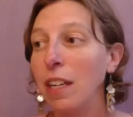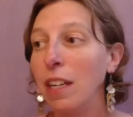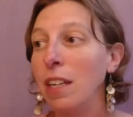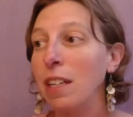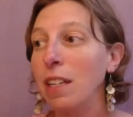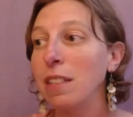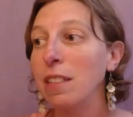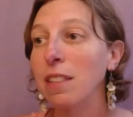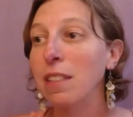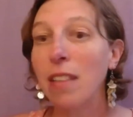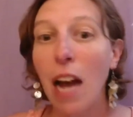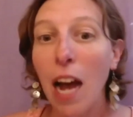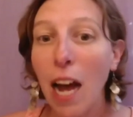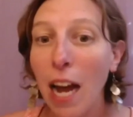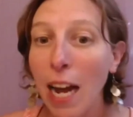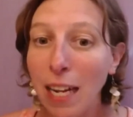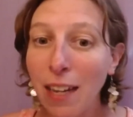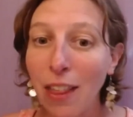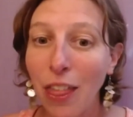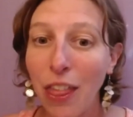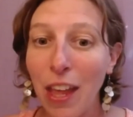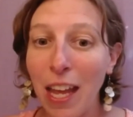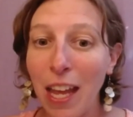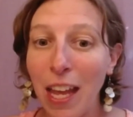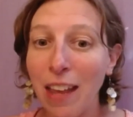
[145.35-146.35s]

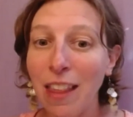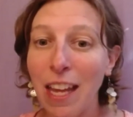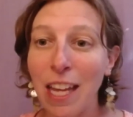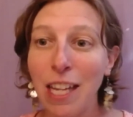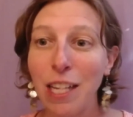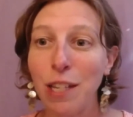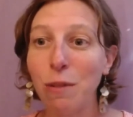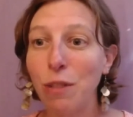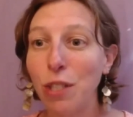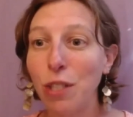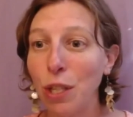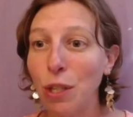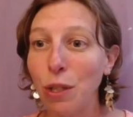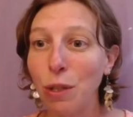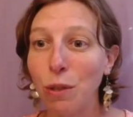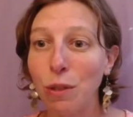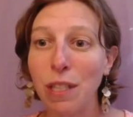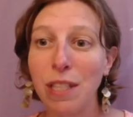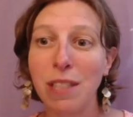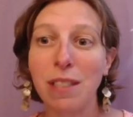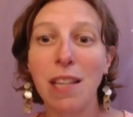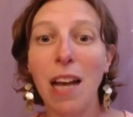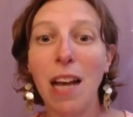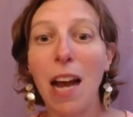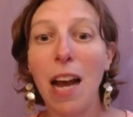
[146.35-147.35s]
side thing that you do, the
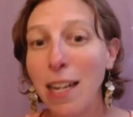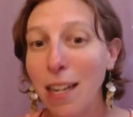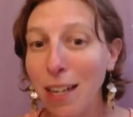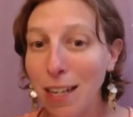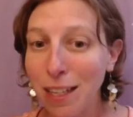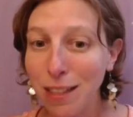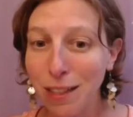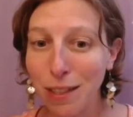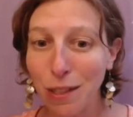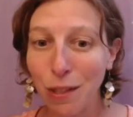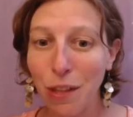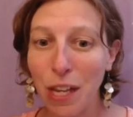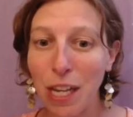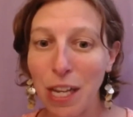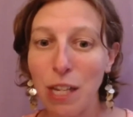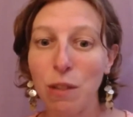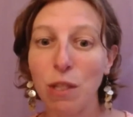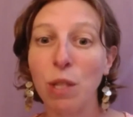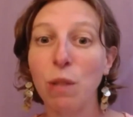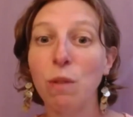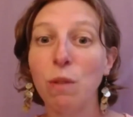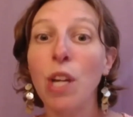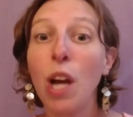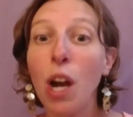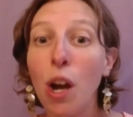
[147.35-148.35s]
side hustle that you
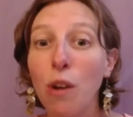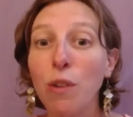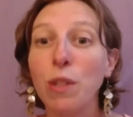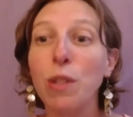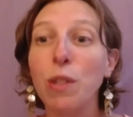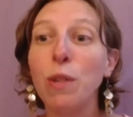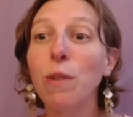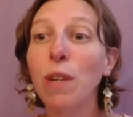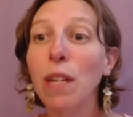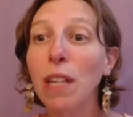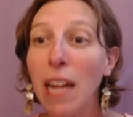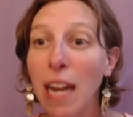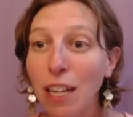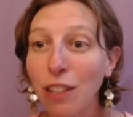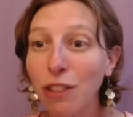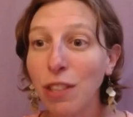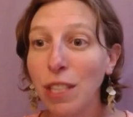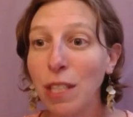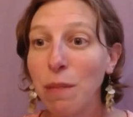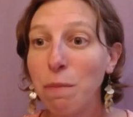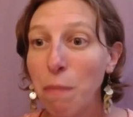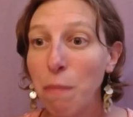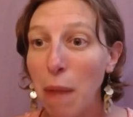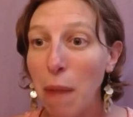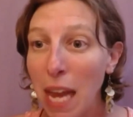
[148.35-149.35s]
do. No, you can
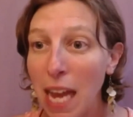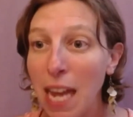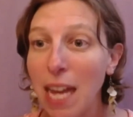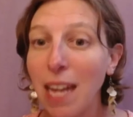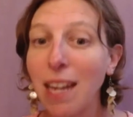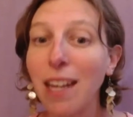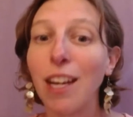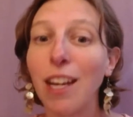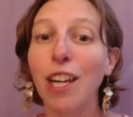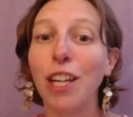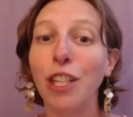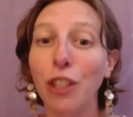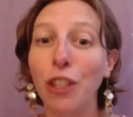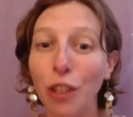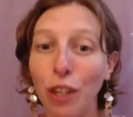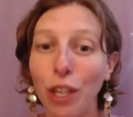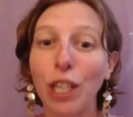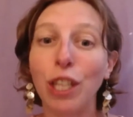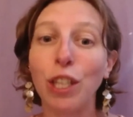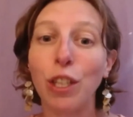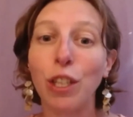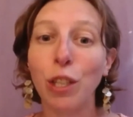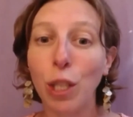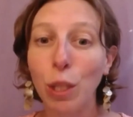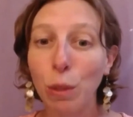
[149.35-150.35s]
actually make a
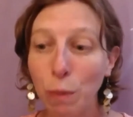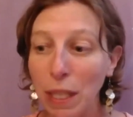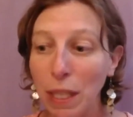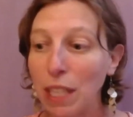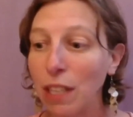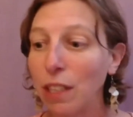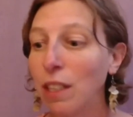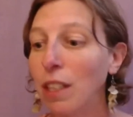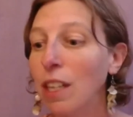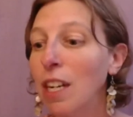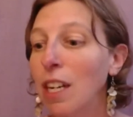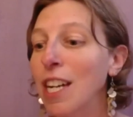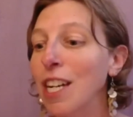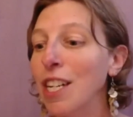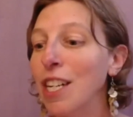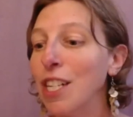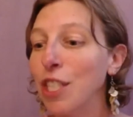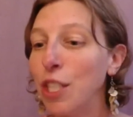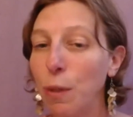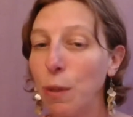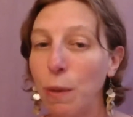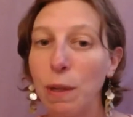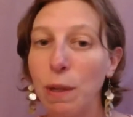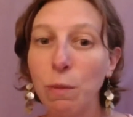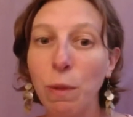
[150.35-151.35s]
good career
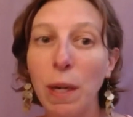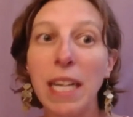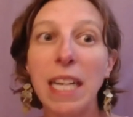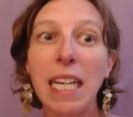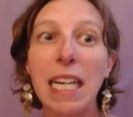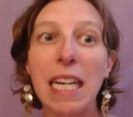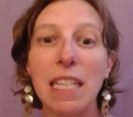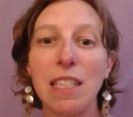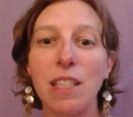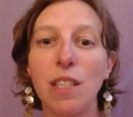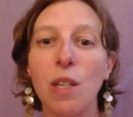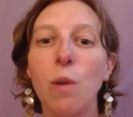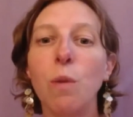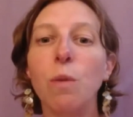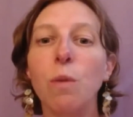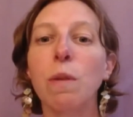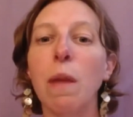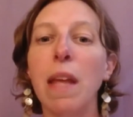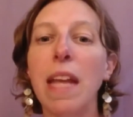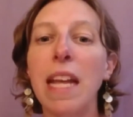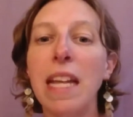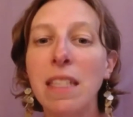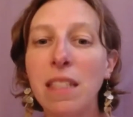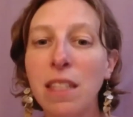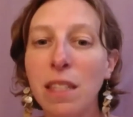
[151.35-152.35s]
doing Reiki. And so
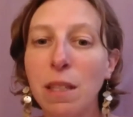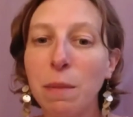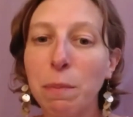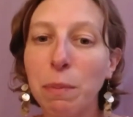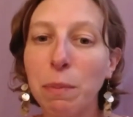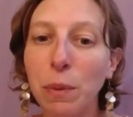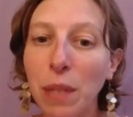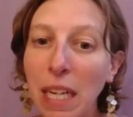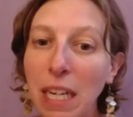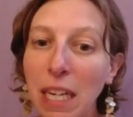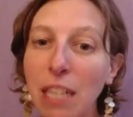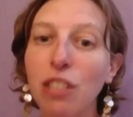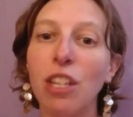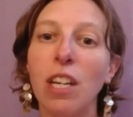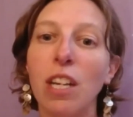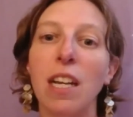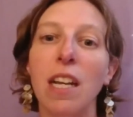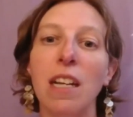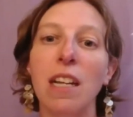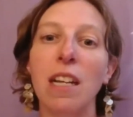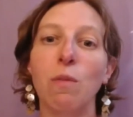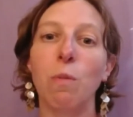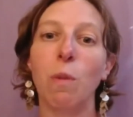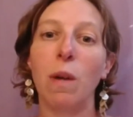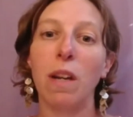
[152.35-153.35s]
inspiration
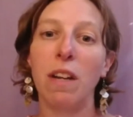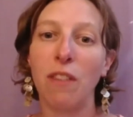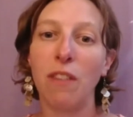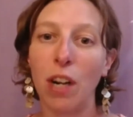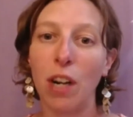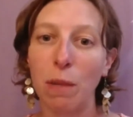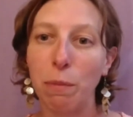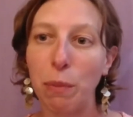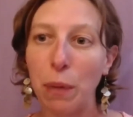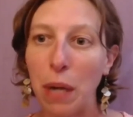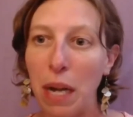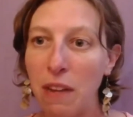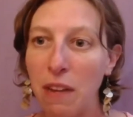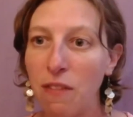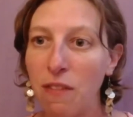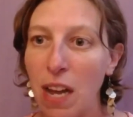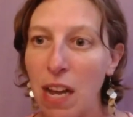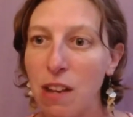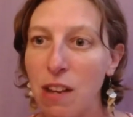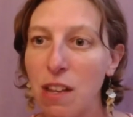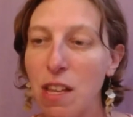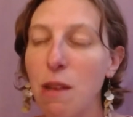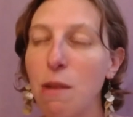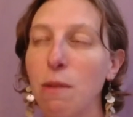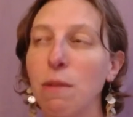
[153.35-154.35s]
is one of our brand
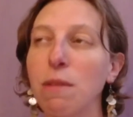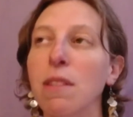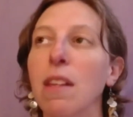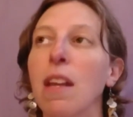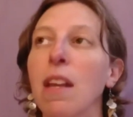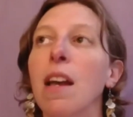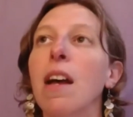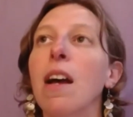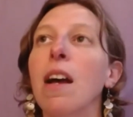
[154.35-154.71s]
values.